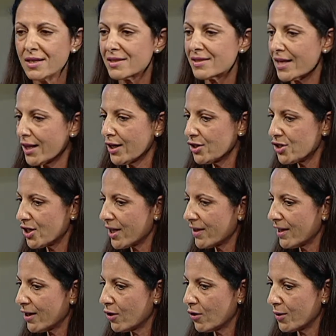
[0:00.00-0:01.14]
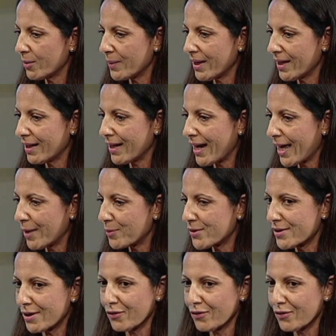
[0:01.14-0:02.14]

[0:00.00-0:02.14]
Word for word: Second year, the economy collapsed.